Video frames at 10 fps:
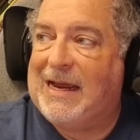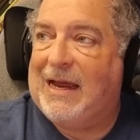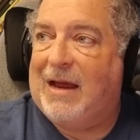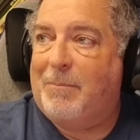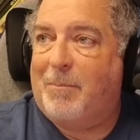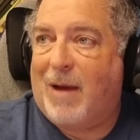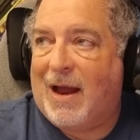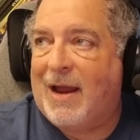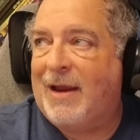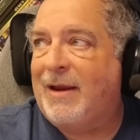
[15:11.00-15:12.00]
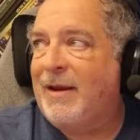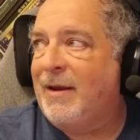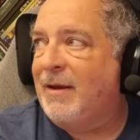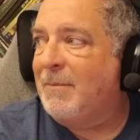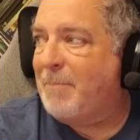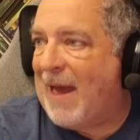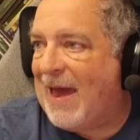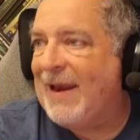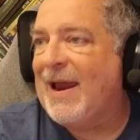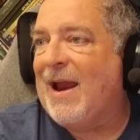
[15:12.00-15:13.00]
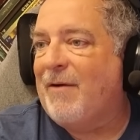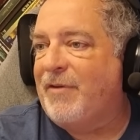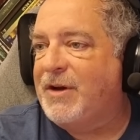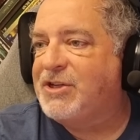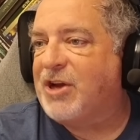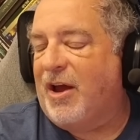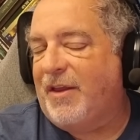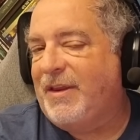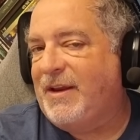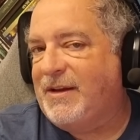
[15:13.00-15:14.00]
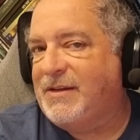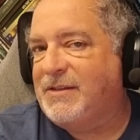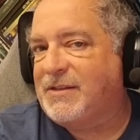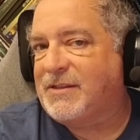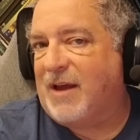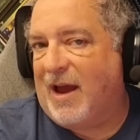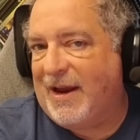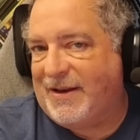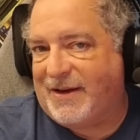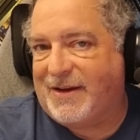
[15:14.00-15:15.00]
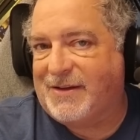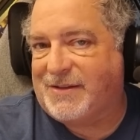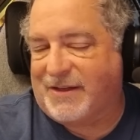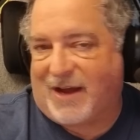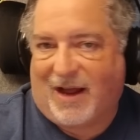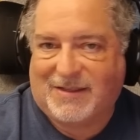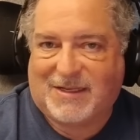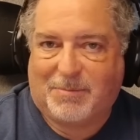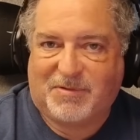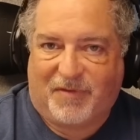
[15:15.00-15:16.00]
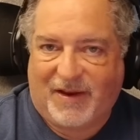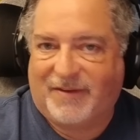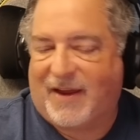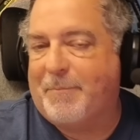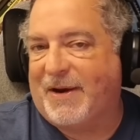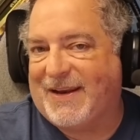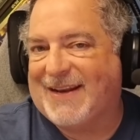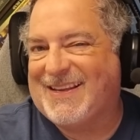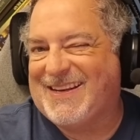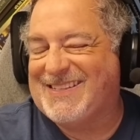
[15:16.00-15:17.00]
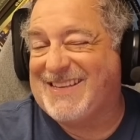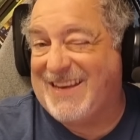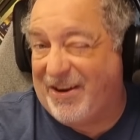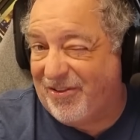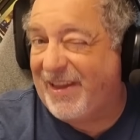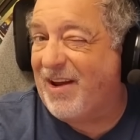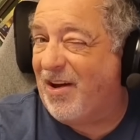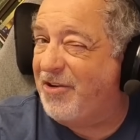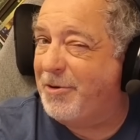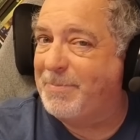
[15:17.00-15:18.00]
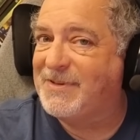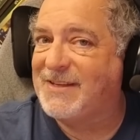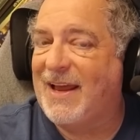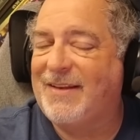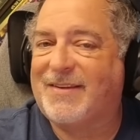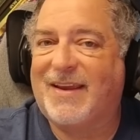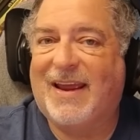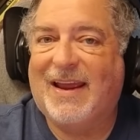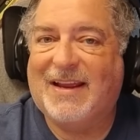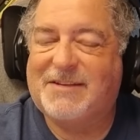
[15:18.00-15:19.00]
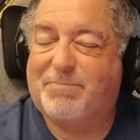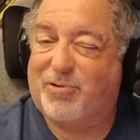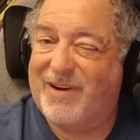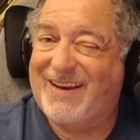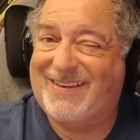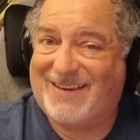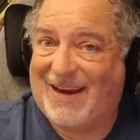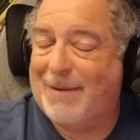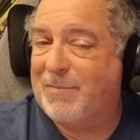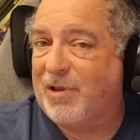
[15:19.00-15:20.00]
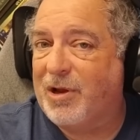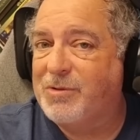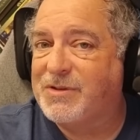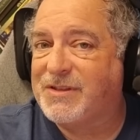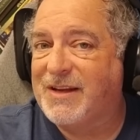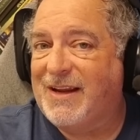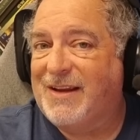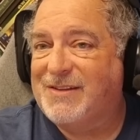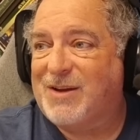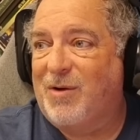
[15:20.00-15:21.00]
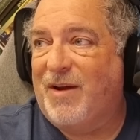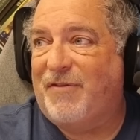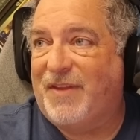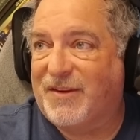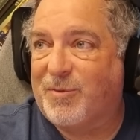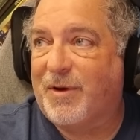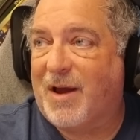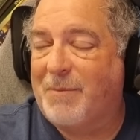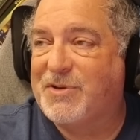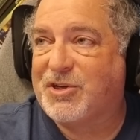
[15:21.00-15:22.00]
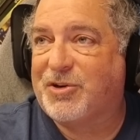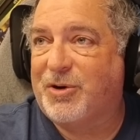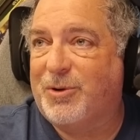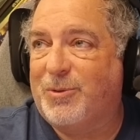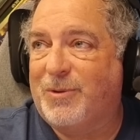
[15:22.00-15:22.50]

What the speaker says: my batting average on these ideas and concepts of things I predicted is nearly 100%. It's pretty damn close. So if this one comes true,